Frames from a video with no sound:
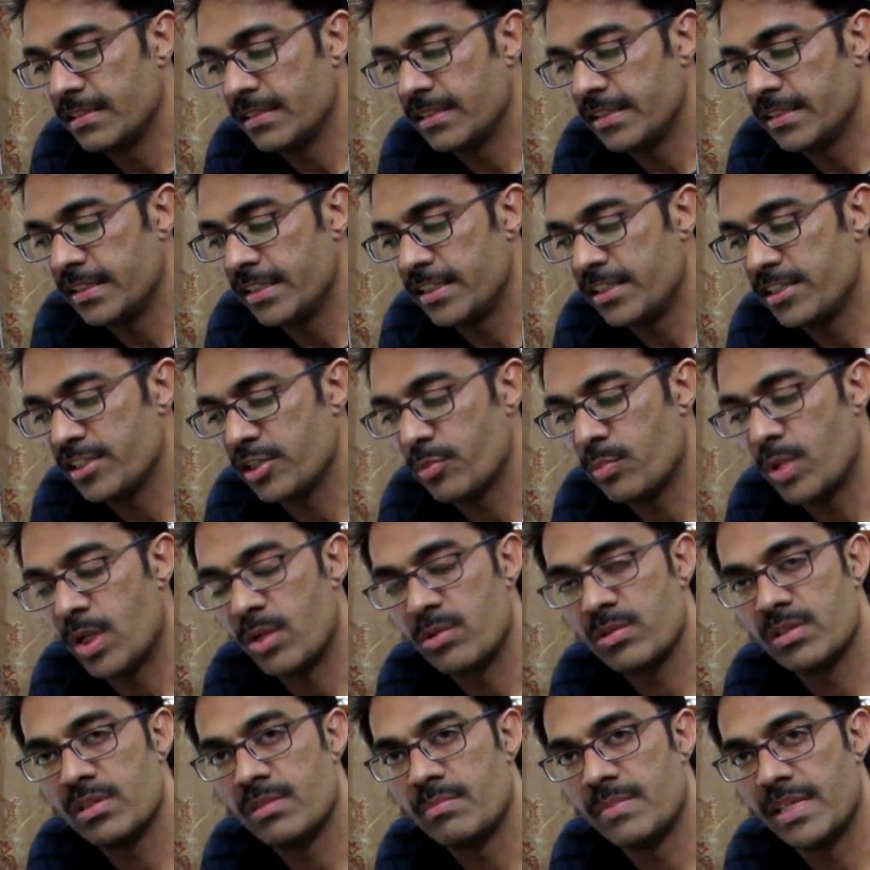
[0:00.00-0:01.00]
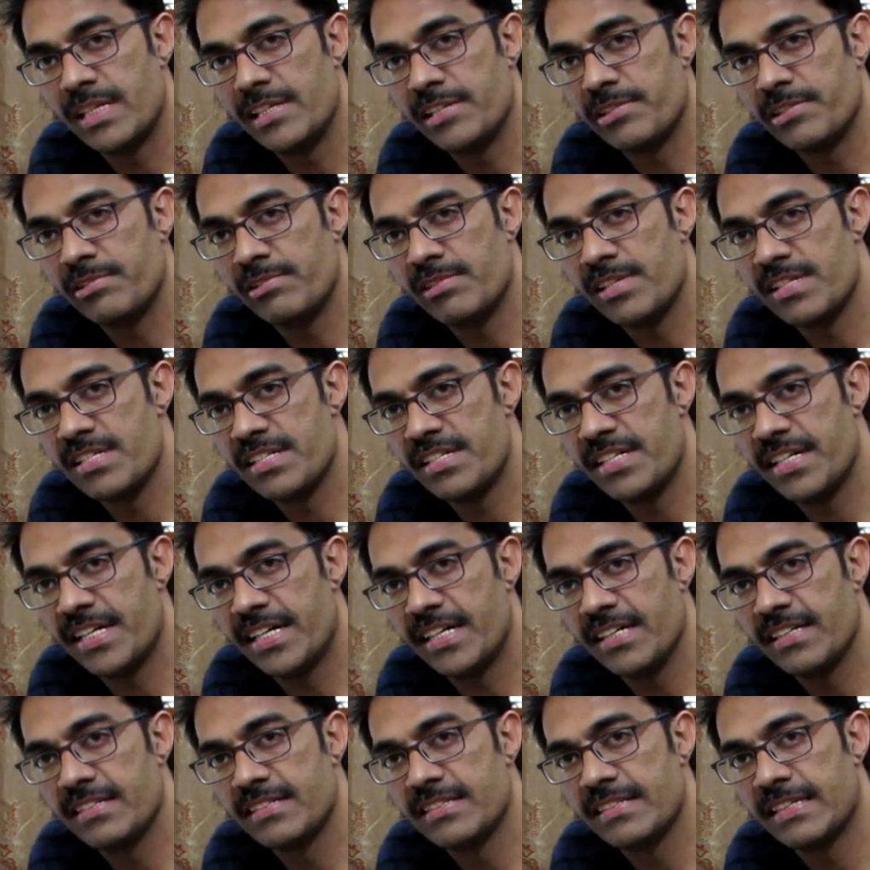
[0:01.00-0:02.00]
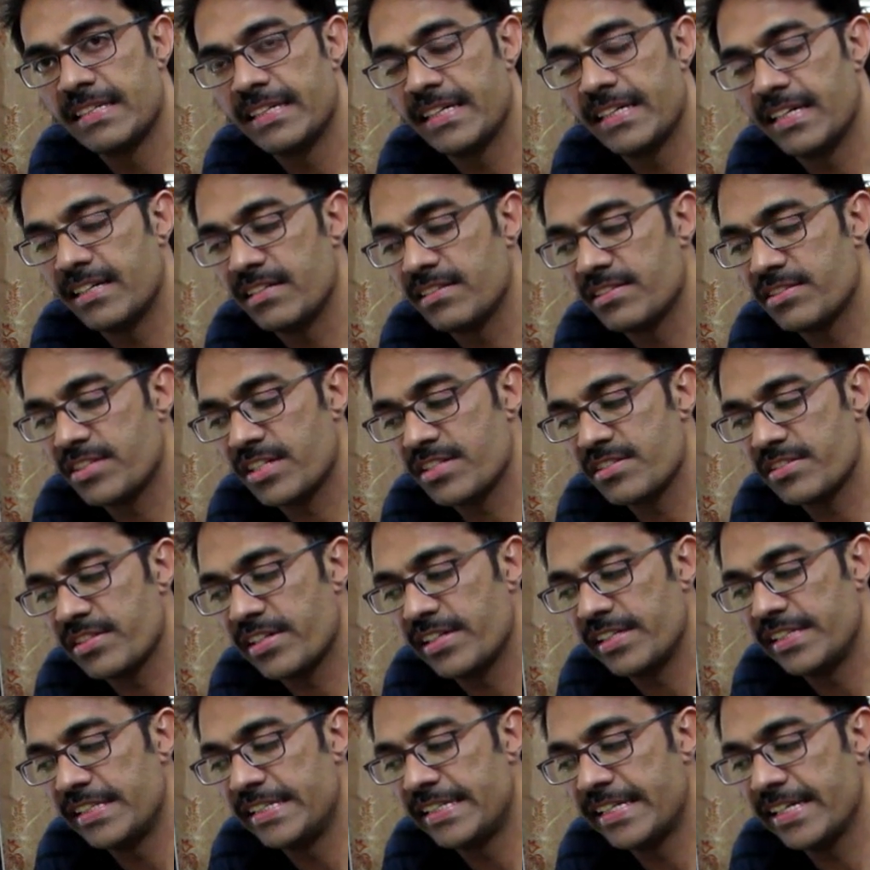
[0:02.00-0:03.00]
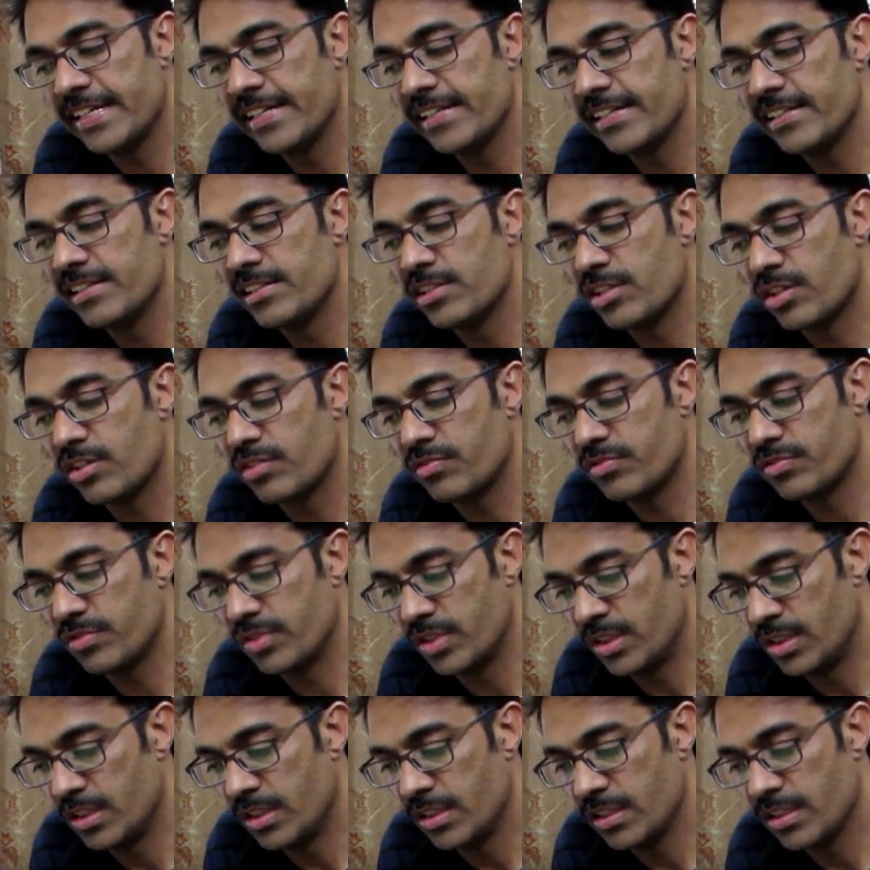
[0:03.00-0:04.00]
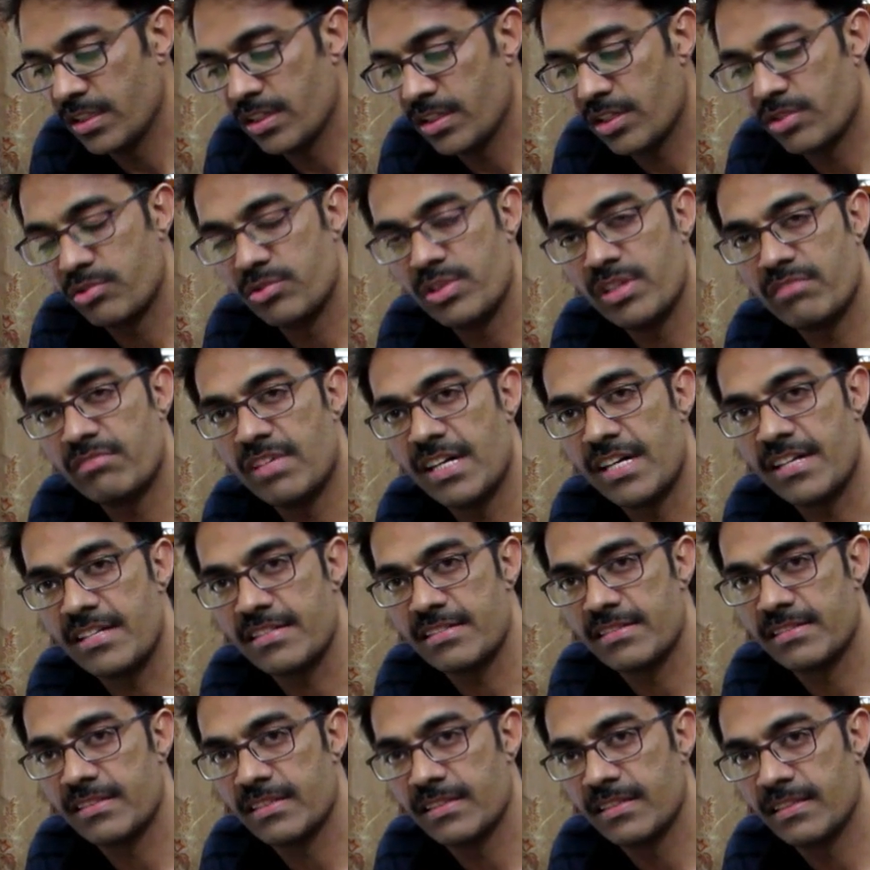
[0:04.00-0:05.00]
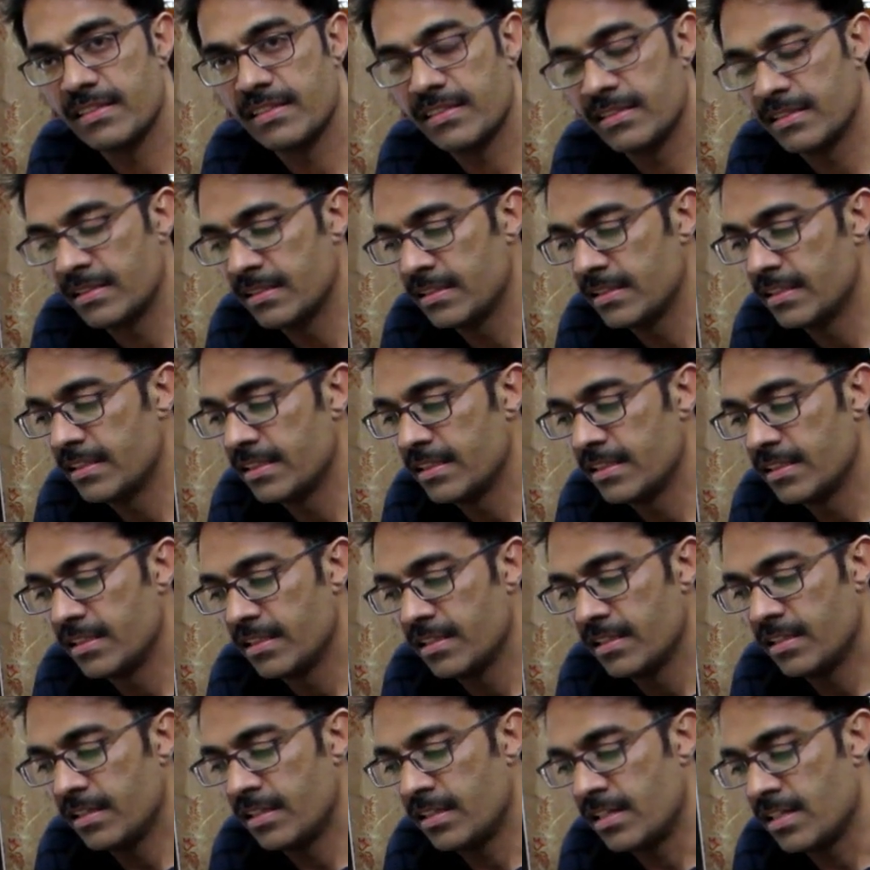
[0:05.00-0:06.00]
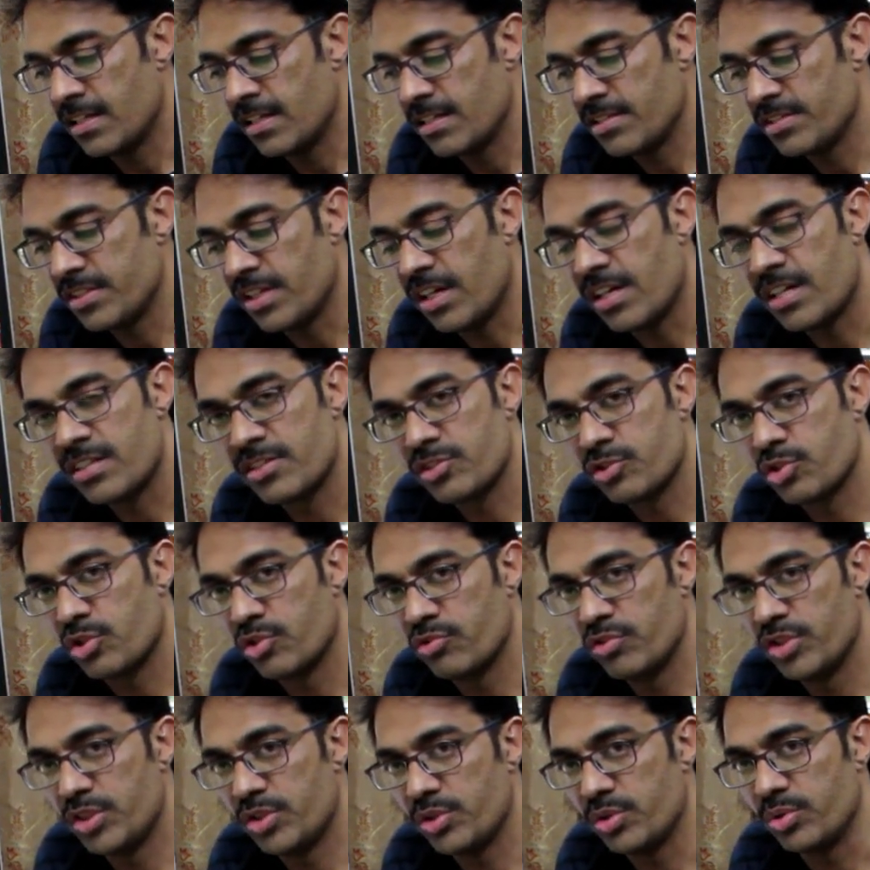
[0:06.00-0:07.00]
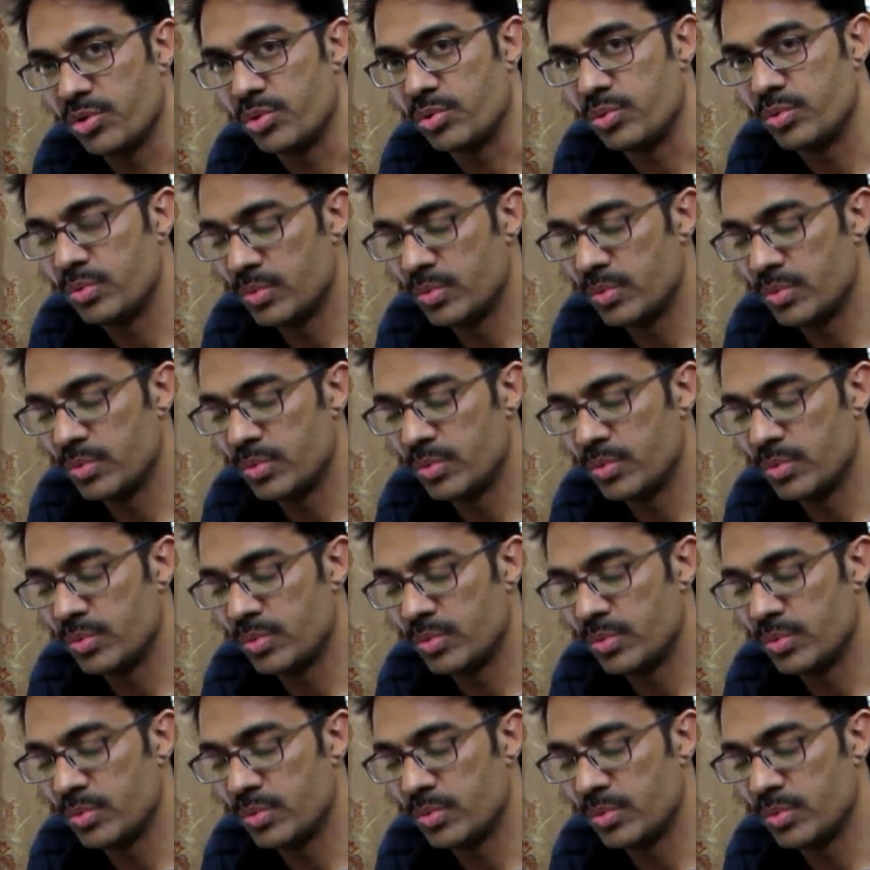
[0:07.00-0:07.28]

It's about the molecular genetics and structural details of coronavirus, uh, SARS CoV 2.